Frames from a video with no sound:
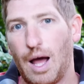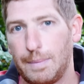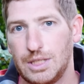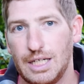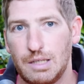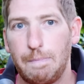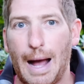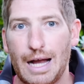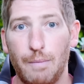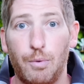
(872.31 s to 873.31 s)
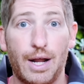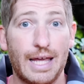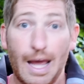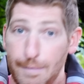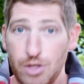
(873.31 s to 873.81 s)
option as a backup when I
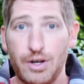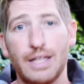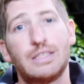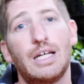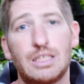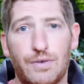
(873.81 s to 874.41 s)
am in the United States,